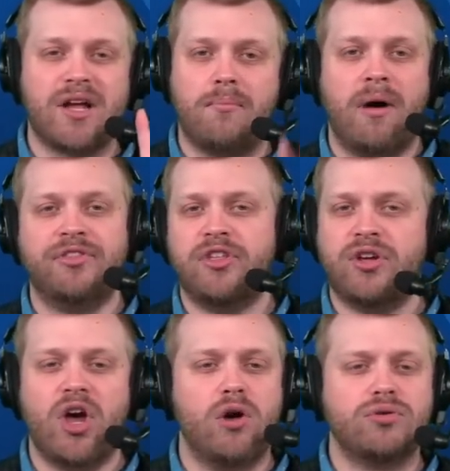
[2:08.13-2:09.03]
a month
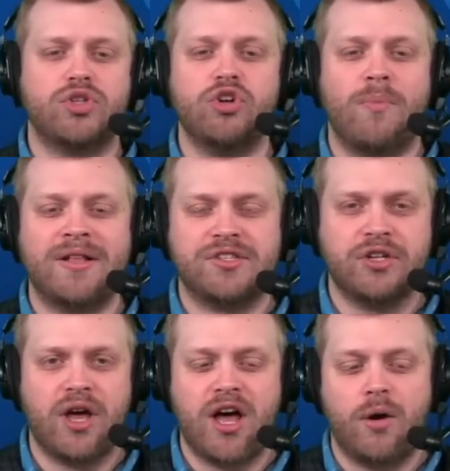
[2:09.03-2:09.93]
ago, two months
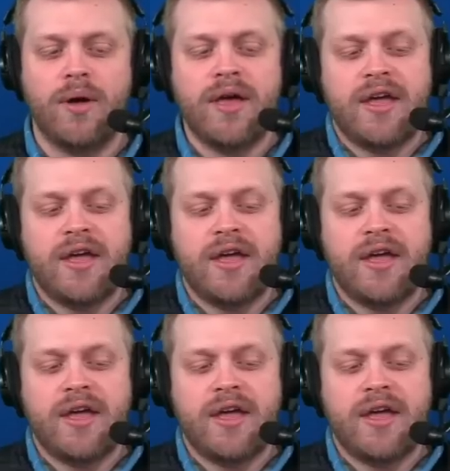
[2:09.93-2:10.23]
ago,